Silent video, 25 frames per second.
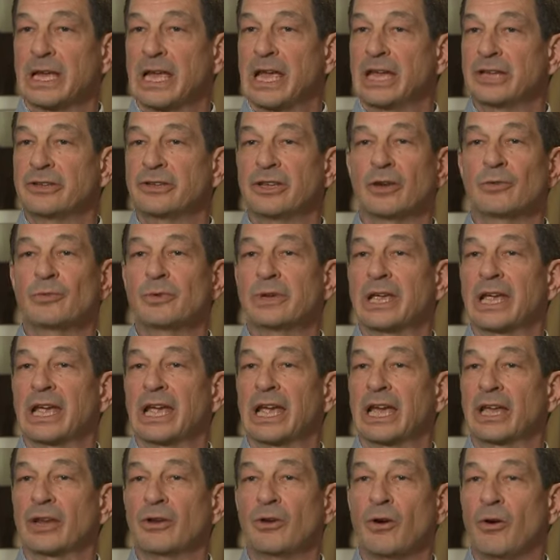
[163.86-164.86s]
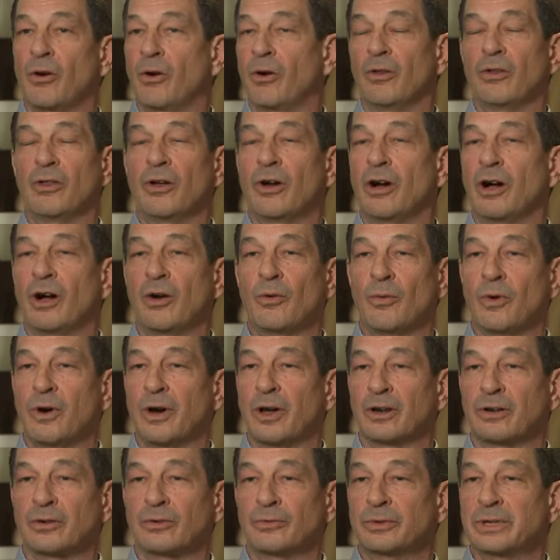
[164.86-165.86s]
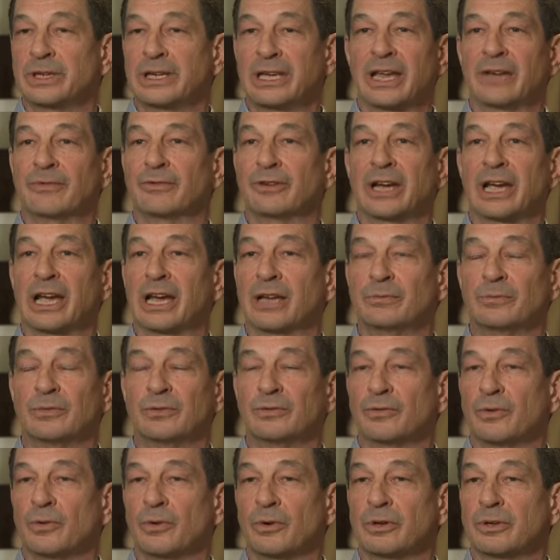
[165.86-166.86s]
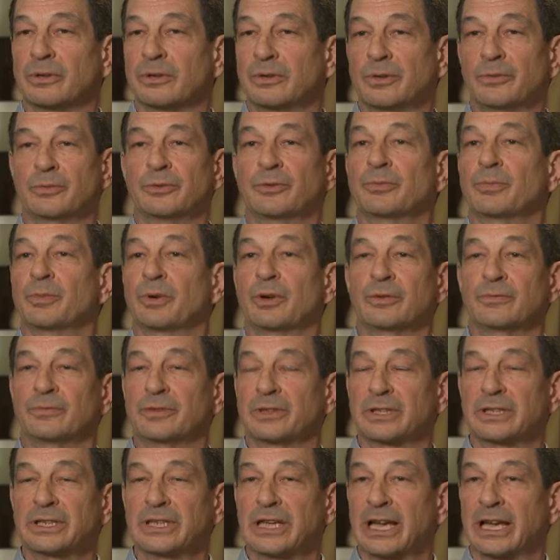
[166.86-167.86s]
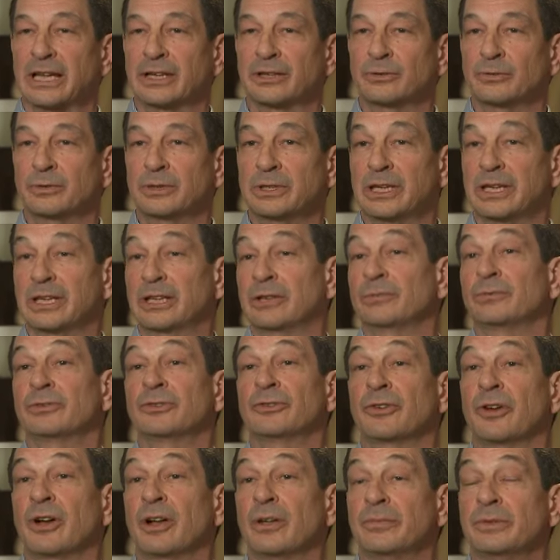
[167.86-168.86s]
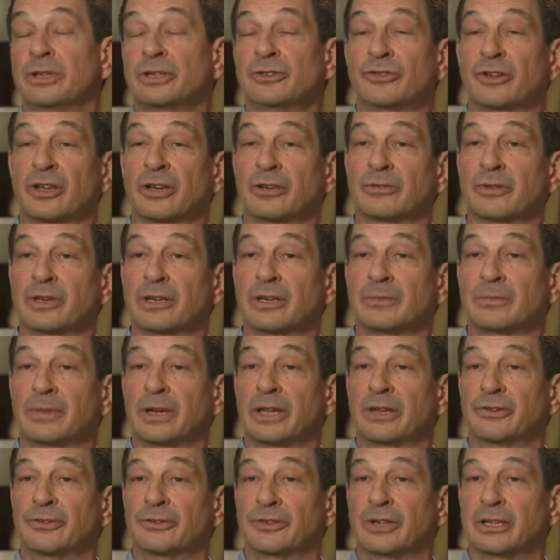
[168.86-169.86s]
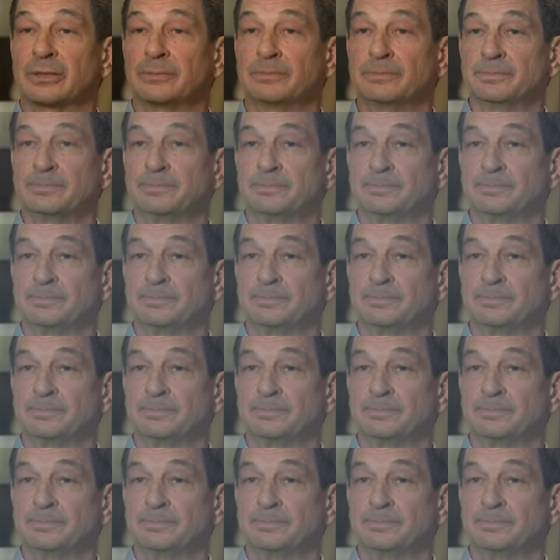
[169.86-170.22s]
And yet we had all the hot water we'd ever had before. It was perfectly adequate, and it was all being generated by the sun.